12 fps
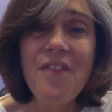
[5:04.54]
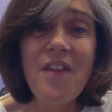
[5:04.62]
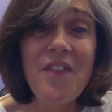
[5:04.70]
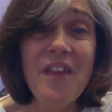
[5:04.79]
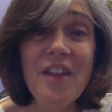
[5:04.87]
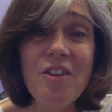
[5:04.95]

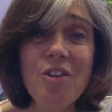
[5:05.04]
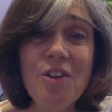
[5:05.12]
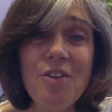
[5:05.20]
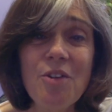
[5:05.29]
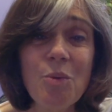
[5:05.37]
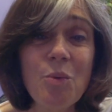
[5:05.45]
that they
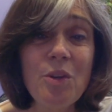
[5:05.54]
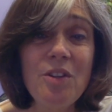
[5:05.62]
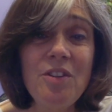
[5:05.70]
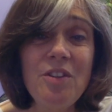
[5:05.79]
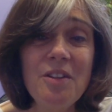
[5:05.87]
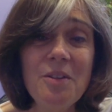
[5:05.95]
could or
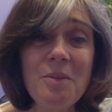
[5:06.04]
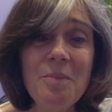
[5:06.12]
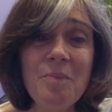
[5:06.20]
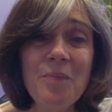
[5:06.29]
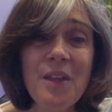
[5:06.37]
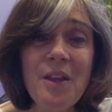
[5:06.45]
would do.
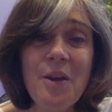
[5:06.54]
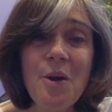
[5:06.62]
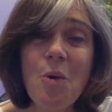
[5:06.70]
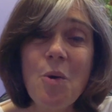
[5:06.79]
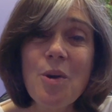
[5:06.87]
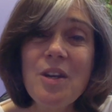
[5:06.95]

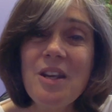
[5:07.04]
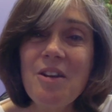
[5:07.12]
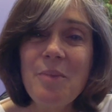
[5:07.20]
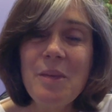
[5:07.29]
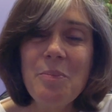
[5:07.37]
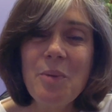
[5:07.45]

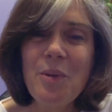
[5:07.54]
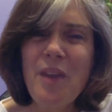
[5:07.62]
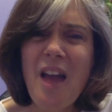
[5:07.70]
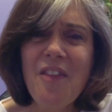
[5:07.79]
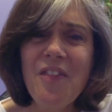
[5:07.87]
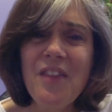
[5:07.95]
Ordinary people
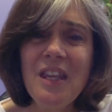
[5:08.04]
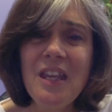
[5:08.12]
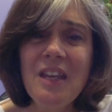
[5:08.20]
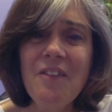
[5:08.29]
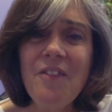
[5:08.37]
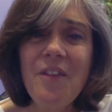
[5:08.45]
not
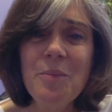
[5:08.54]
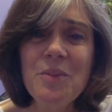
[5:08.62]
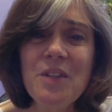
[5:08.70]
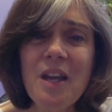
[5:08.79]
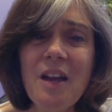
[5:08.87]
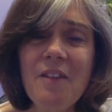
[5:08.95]
thinking of
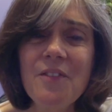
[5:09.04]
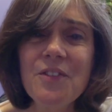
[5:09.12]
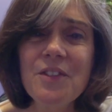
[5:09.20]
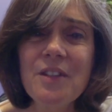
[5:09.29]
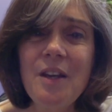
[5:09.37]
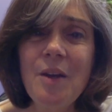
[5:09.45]

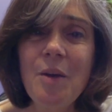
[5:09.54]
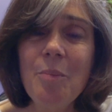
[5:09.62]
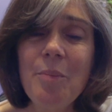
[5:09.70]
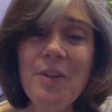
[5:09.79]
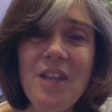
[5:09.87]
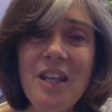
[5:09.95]
themselves,
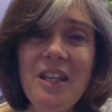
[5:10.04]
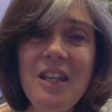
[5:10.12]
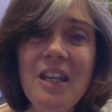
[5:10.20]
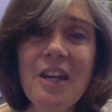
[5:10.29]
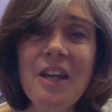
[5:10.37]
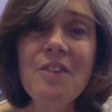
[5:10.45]
but taking
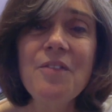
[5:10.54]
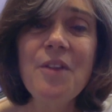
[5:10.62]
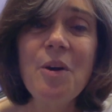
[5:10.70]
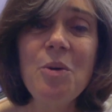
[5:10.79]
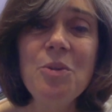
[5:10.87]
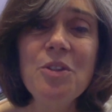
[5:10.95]
care of
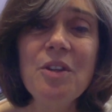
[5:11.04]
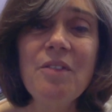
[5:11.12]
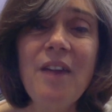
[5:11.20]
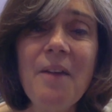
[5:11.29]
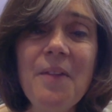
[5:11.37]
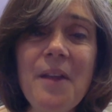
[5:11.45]
those
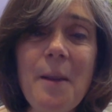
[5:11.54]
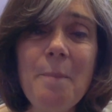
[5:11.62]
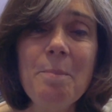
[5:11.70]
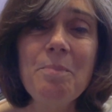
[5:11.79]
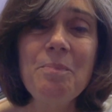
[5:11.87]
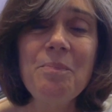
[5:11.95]
around them.
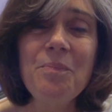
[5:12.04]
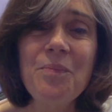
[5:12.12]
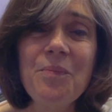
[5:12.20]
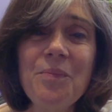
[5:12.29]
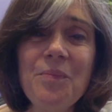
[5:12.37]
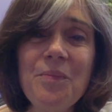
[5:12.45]

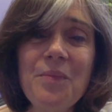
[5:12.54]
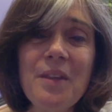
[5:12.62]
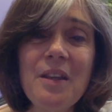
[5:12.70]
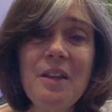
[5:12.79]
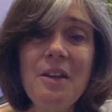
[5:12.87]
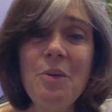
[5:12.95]

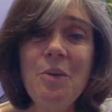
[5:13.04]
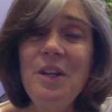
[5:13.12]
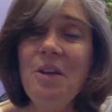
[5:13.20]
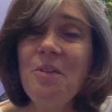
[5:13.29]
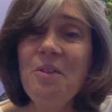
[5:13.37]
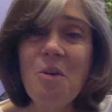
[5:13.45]
We
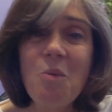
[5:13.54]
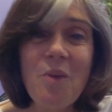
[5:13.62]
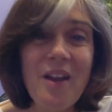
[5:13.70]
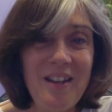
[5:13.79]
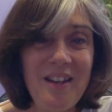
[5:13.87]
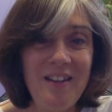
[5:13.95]
don't know
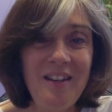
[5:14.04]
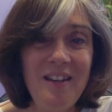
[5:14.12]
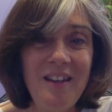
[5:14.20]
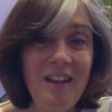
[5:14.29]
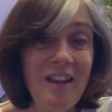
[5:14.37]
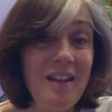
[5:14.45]
when
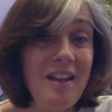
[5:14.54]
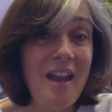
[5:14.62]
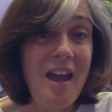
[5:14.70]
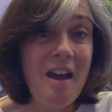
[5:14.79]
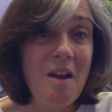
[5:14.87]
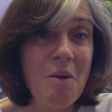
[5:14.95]
and
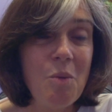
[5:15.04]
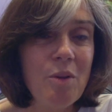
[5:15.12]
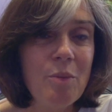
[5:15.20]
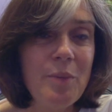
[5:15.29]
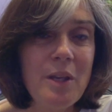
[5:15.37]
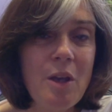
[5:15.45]
how
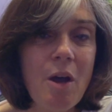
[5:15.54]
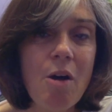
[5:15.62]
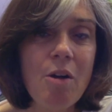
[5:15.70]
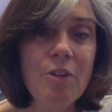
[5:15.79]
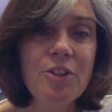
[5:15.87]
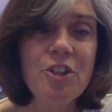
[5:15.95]
we'll be
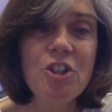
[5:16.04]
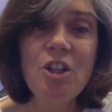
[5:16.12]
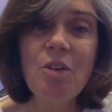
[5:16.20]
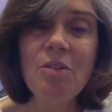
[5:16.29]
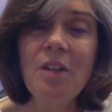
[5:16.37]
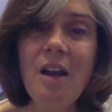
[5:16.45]
called to
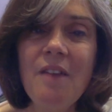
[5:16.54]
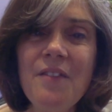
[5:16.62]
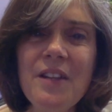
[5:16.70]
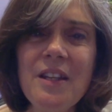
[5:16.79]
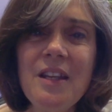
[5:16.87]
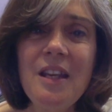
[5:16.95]
show love
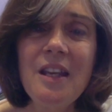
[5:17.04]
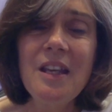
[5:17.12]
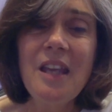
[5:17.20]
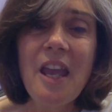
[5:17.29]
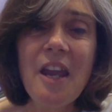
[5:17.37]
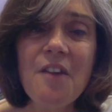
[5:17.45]
and
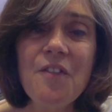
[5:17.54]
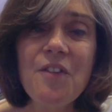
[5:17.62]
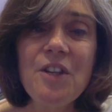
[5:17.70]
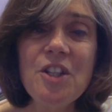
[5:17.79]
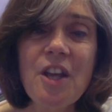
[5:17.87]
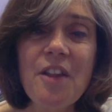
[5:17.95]
care for
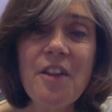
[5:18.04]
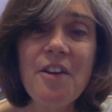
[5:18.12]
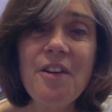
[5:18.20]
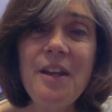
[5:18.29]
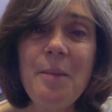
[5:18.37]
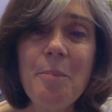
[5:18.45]
each other,
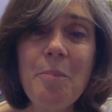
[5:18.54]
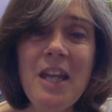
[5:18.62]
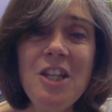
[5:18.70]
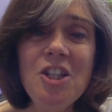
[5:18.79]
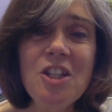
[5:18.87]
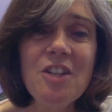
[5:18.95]
and it
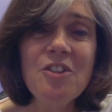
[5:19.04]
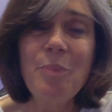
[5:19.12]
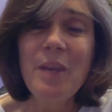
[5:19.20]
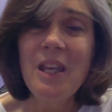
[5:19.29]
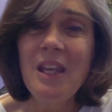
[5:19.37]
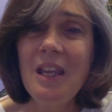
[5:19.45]
might just
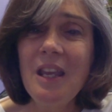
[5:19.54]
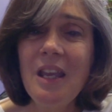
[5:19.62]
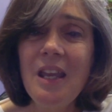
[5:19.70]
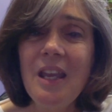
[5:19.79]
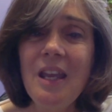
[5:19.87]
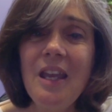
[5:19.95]
be
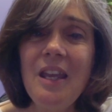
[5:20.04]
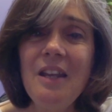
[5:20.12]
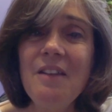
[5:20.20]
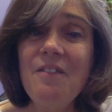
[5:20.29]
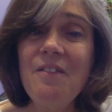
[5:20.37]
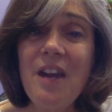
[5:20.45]
in
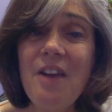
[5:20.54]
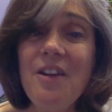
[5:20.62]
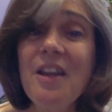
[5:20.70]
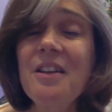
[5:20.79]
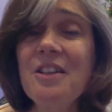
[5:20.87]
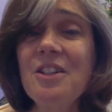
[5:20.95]
a very
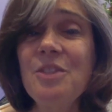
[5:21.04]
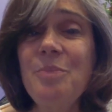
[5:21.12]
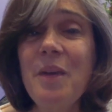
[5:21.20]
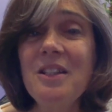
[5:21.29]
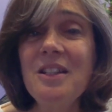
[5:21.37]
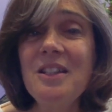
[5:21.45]

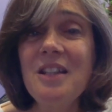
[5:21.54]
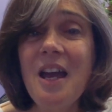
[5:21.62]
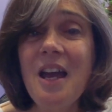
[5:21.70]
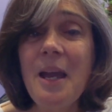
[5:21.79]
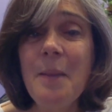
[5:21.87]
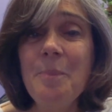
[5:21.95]
unexpected
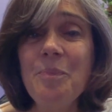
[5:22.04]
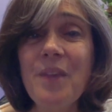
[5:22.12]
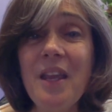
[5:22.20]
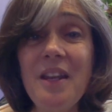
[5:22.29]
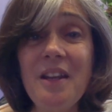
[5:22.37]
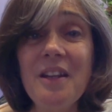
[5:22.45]
time
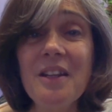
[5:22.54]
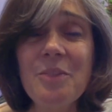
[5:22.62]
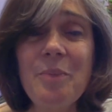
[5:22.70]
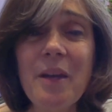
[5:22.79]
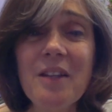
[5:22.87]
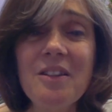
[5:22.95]
and
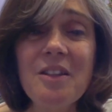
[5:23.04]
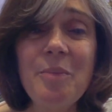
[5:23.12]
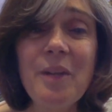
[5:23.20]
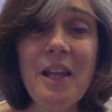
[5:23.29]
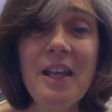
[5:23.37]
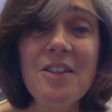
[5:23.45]
unexpected
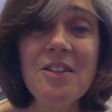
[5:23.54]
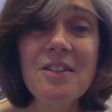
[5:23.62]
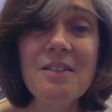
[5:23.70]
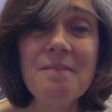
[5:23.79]
place.